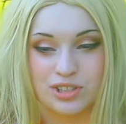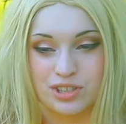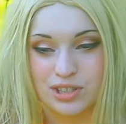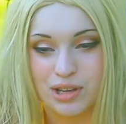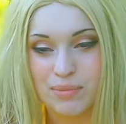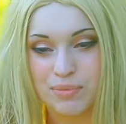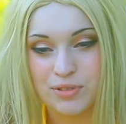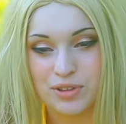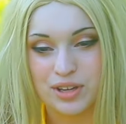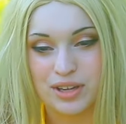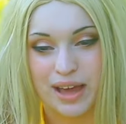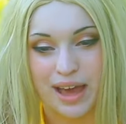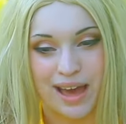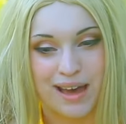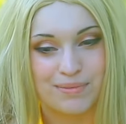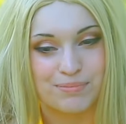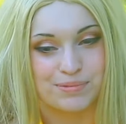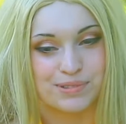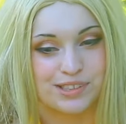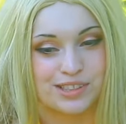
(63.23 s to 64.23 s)
Something
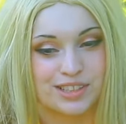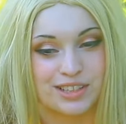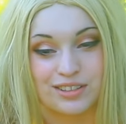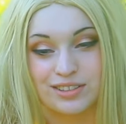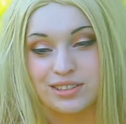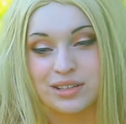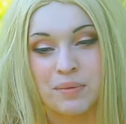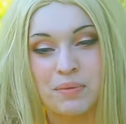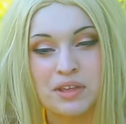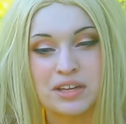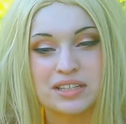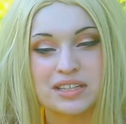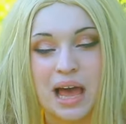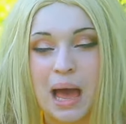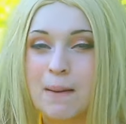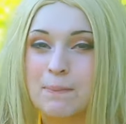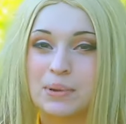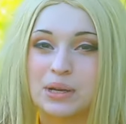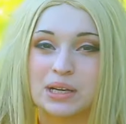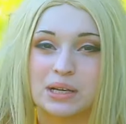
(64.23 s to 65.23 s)
happened here. Something's
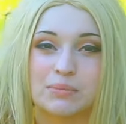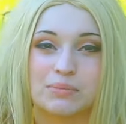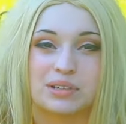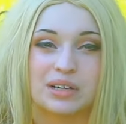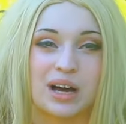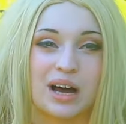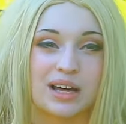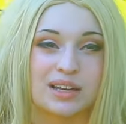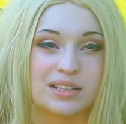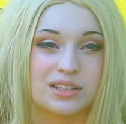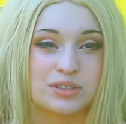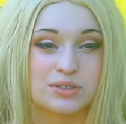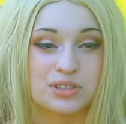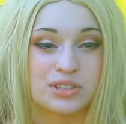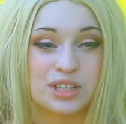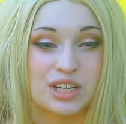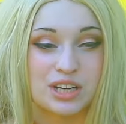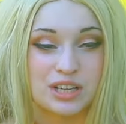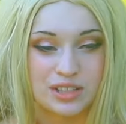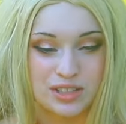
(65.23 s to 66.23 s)
happening in behind the
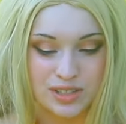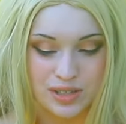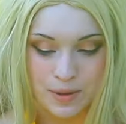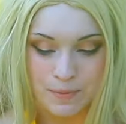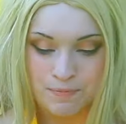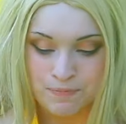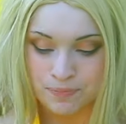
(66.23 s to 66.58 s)
scenes.